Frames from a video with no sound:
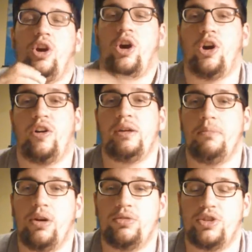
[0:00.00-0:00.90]
her
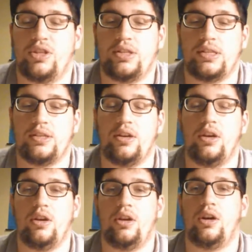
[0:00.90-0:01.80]
emotions,
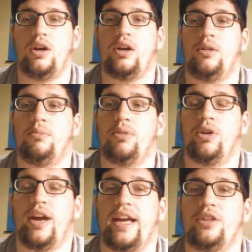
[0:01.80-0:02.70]

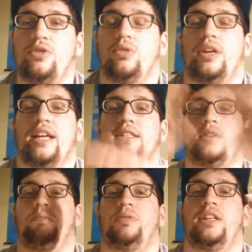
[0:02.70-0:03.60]
her angel gets
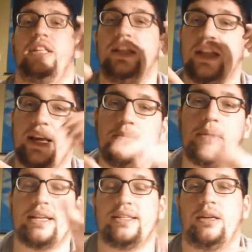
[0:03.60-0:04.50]
completely like
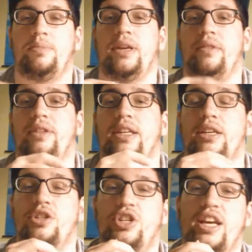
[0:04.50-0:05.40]
messed up and
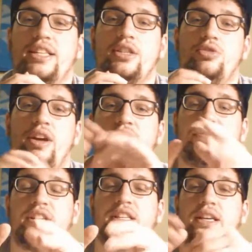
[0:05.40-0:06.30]
everything, and she has to try to
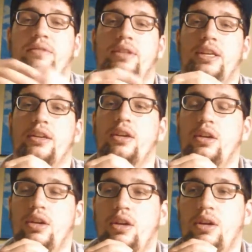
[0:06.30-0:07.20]
fix everything.
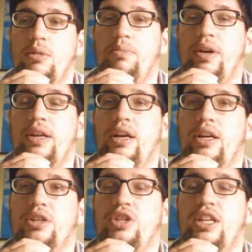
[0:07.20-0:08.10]

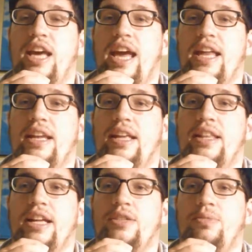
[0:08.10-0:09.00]
But she can't,
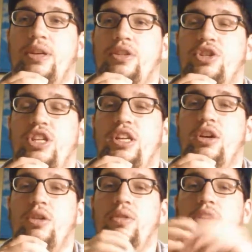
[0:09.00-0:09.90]
and that's when
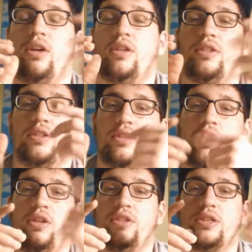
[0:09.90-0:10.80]
Shido and
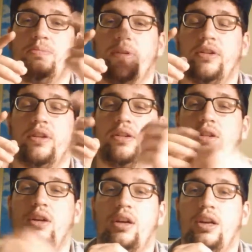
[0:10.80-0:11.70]
all the spirit
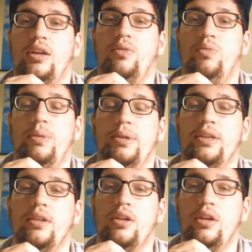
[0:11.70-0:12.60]

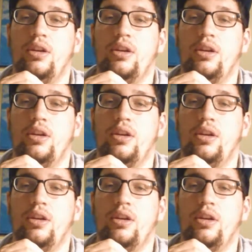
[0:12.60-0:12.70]
women